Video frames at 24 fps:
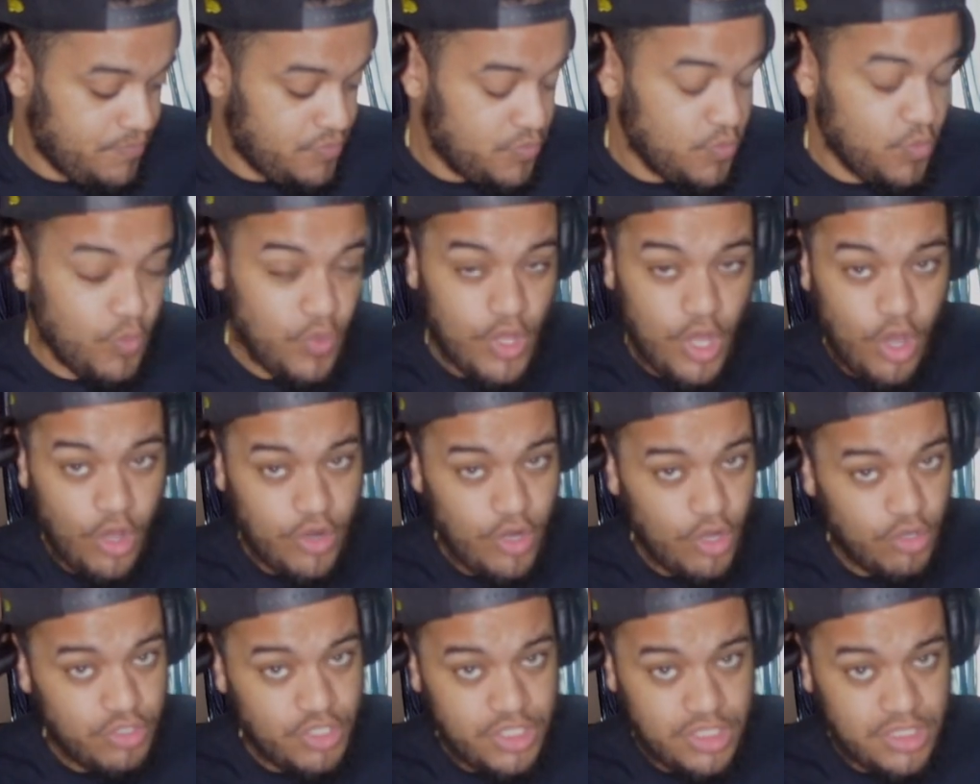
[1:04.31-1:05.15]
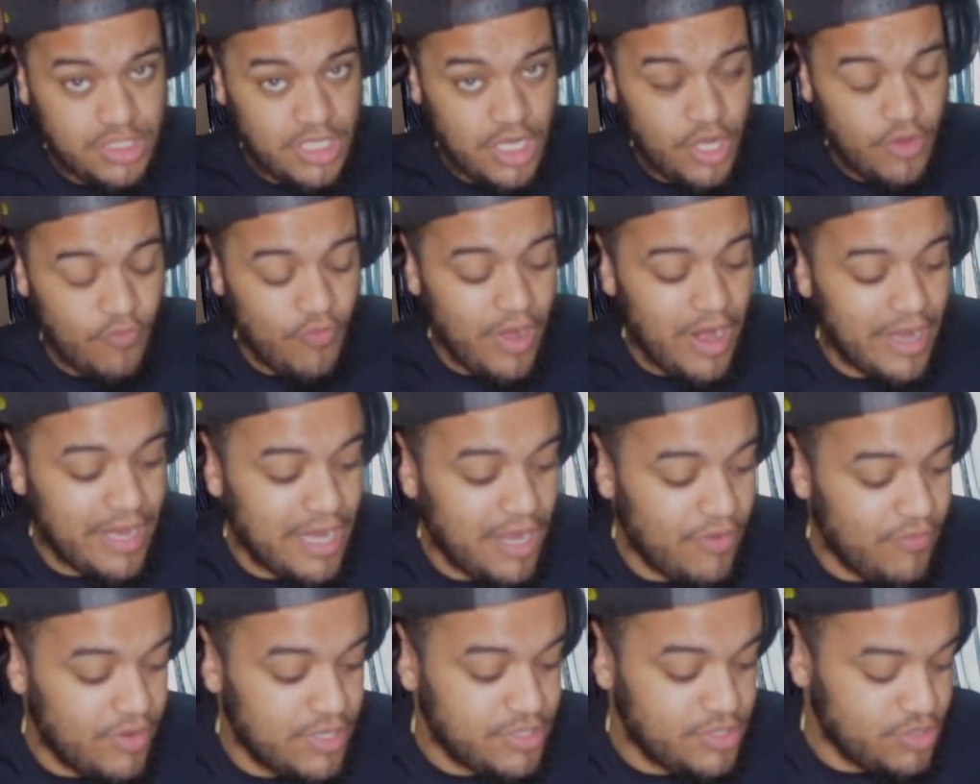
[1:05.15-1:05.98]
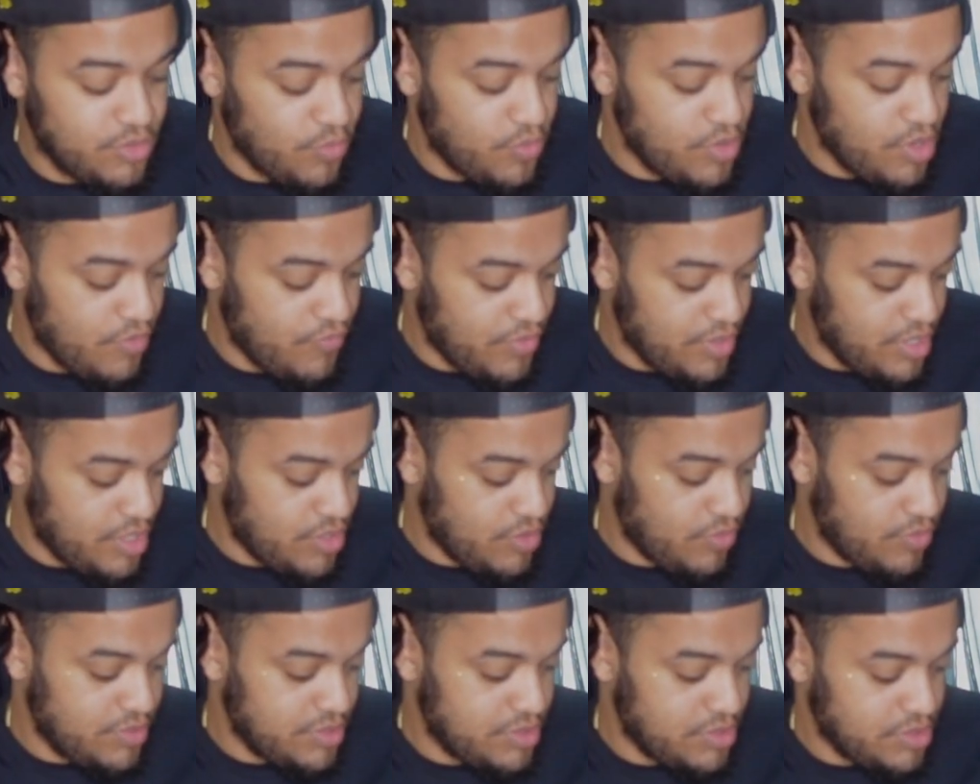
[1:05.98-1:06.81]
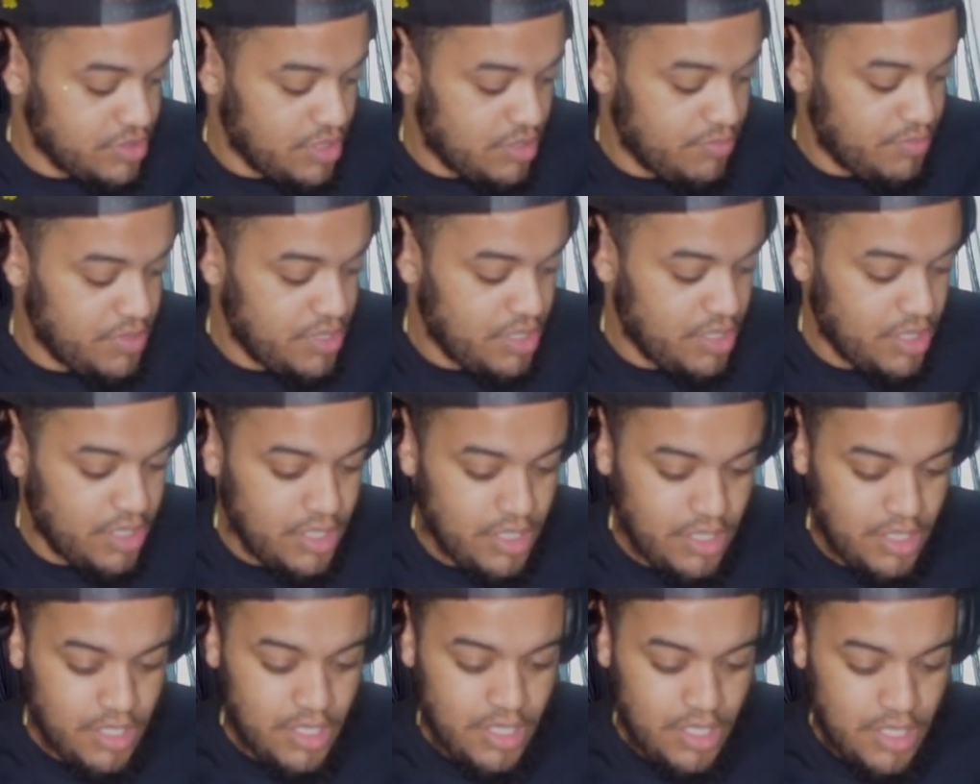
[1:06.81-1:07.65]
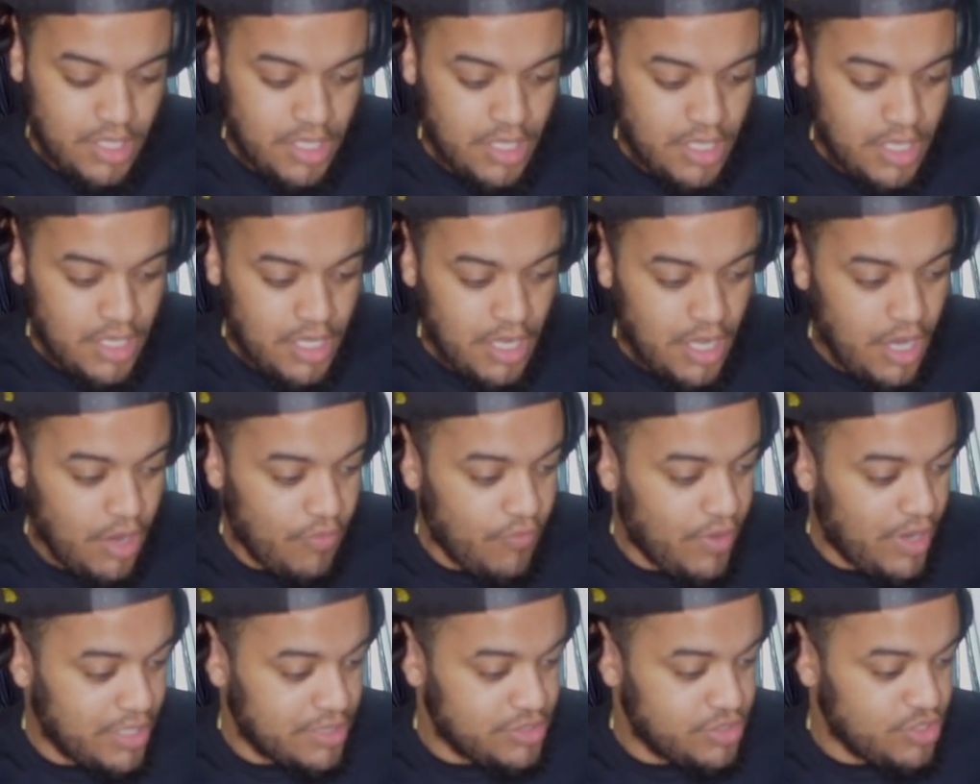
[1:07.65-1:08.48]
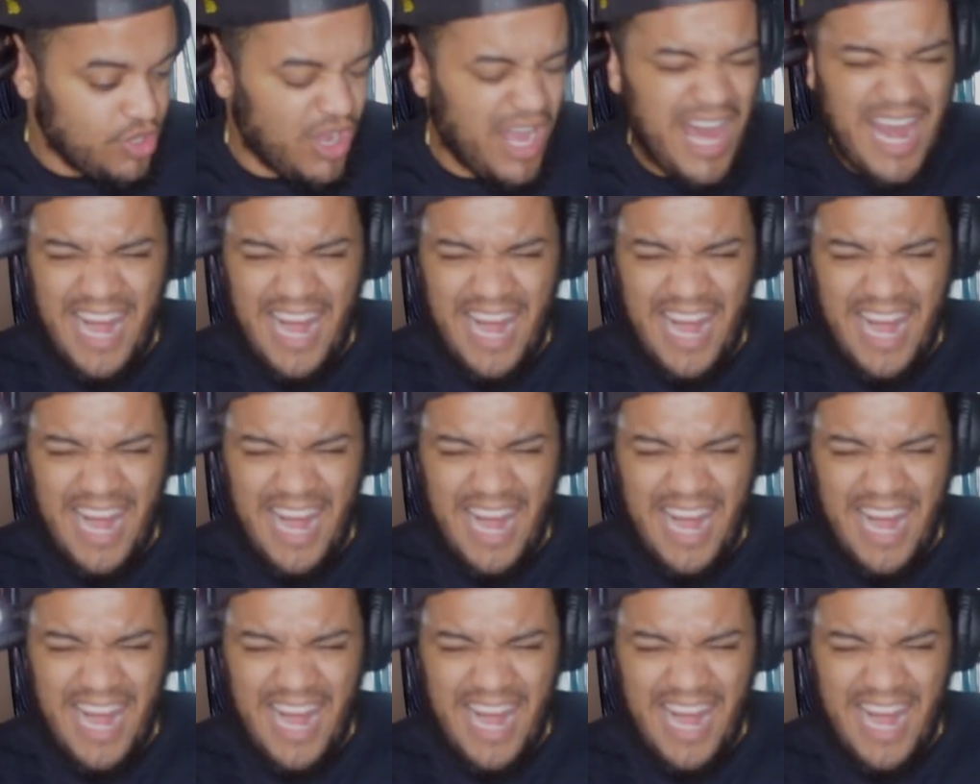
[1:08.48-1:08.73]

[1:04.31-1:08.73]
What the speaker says: We all know she's in her rock era, so we already know this is gonna be a rock song.